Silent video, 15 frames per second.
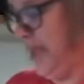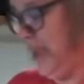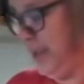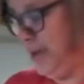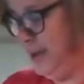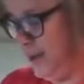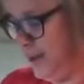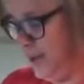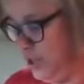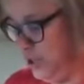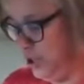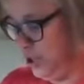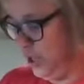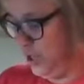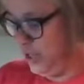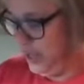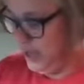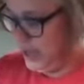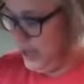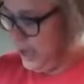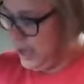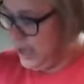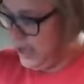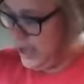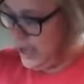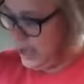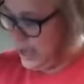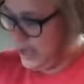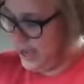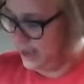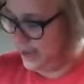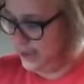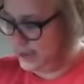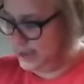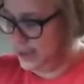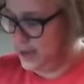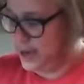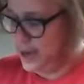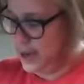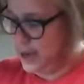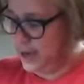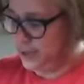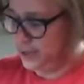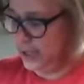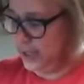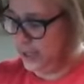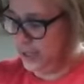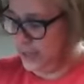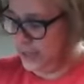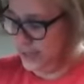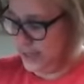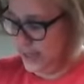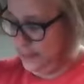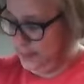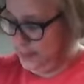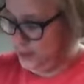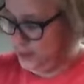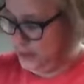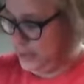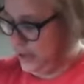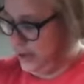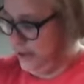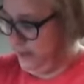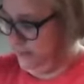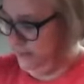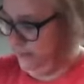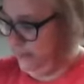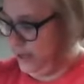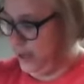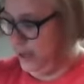And in looking at examples of